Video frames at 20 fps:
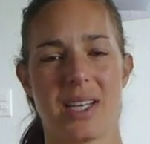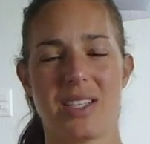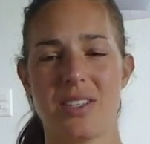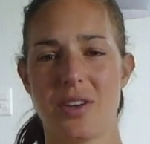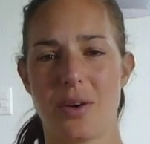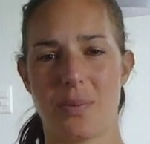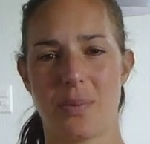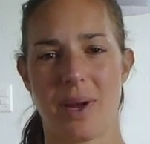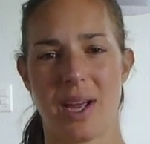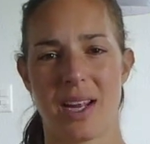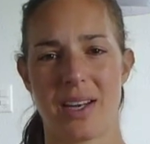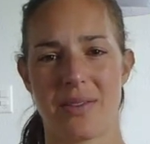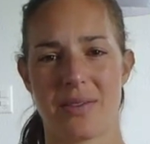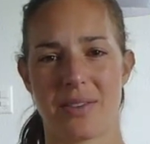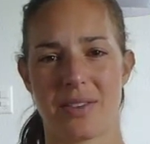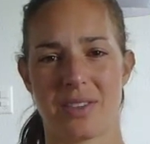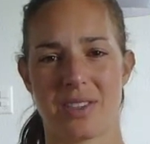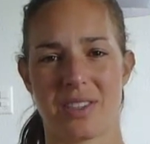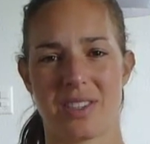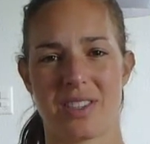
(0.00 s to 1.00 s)
It's not
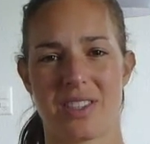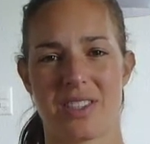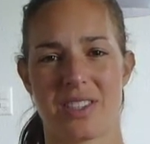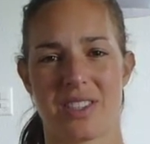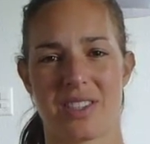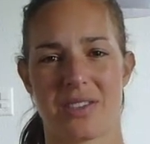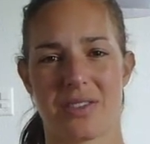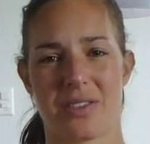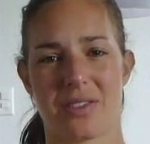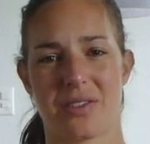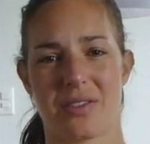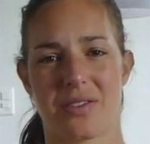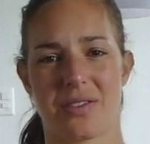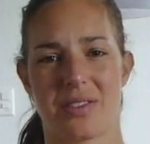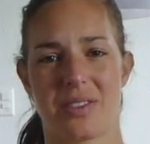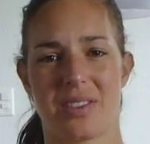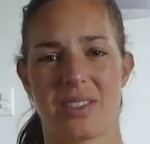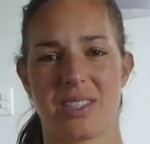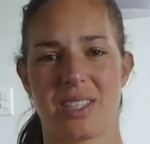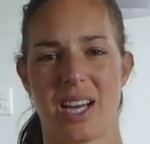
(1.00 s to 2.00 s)
painful, it's just sort of
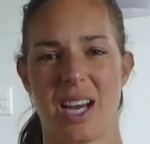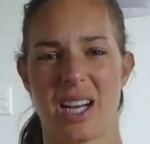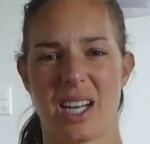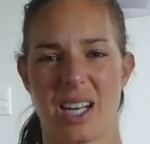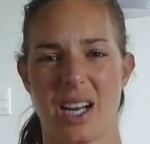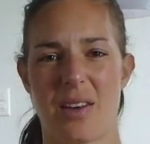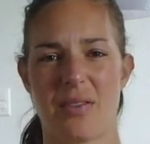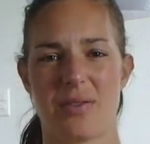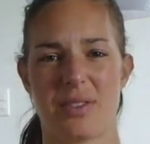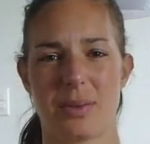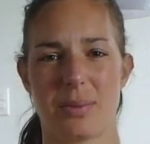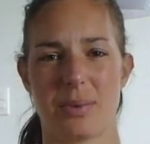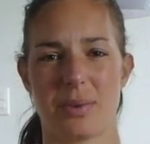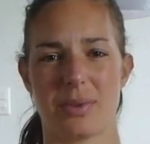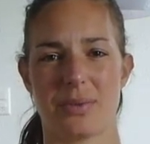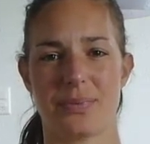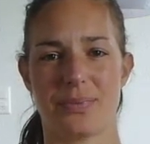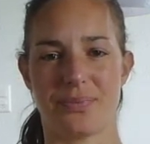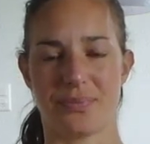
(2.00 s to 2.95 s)
uncomfortable.